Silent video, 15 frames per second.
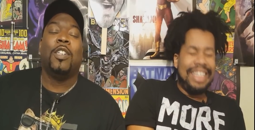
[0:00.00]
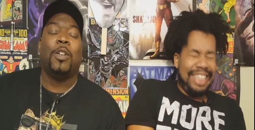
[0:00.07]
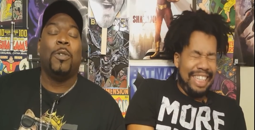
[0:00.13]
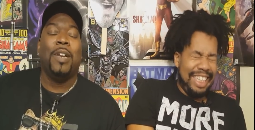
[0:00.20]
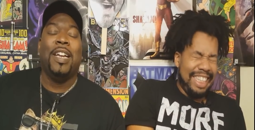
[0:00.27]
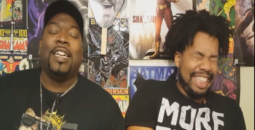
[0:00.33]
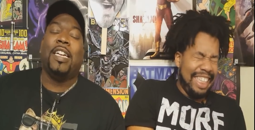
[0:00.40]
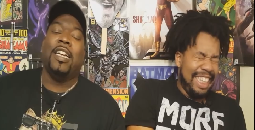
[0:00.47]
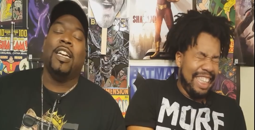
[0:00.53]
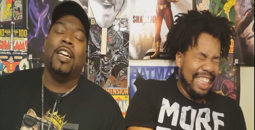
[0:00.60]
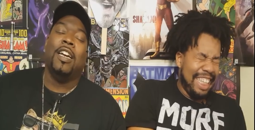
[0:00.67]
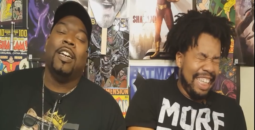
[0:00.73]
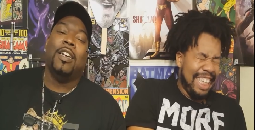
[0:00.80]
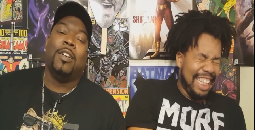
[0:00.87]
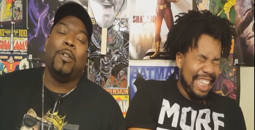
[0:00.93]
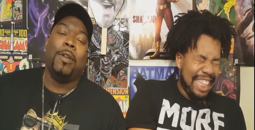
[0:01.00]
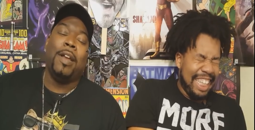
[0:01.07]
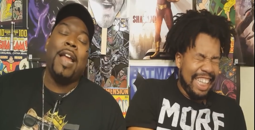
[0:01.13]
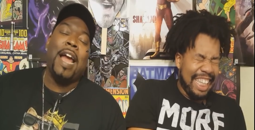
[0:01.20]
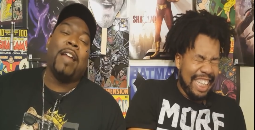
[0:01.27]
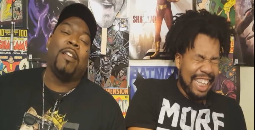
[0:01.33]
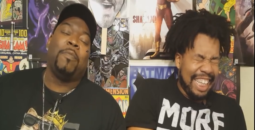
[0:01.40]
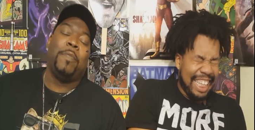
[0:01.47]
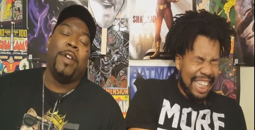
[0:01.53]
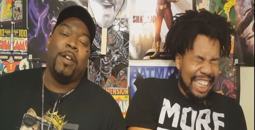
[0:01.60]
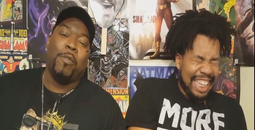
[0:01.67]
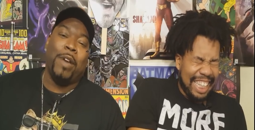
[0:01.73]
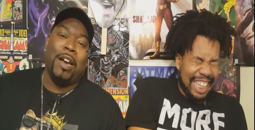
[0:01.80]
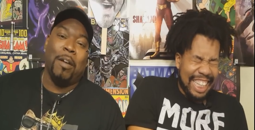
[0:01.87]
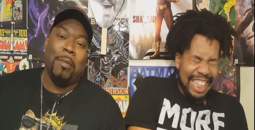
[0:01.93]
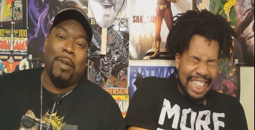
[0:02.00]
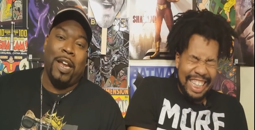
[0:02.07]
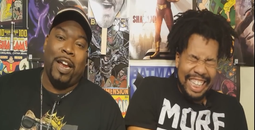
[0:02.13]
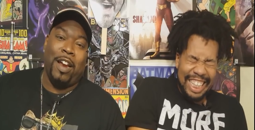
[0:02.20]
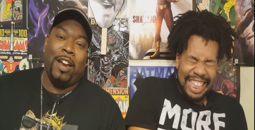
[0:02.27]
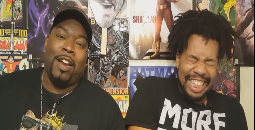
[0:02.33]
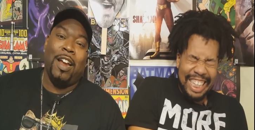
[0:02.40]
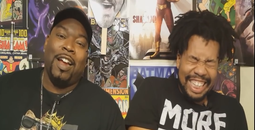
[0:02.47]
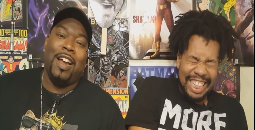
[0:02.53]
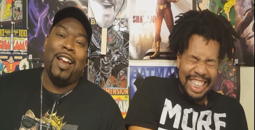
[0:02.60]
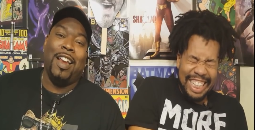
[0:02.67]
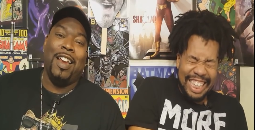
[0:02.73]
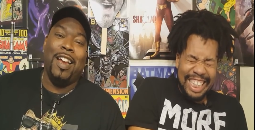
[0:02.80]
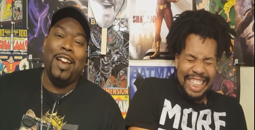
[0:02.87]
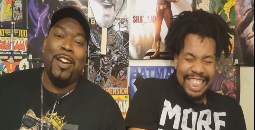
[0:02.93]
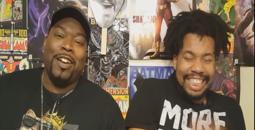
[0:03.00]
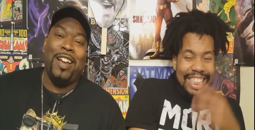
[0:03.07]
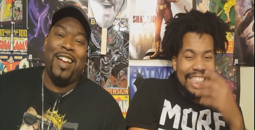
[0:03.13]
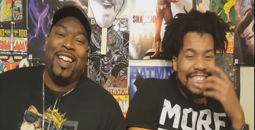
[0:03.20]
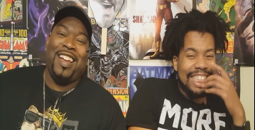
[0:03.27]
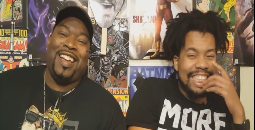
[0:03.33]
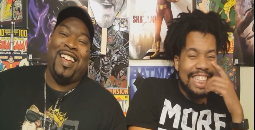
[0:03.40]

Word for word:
Speaker 1: she listen. She'll negative spirit wake up Larry. And Larry.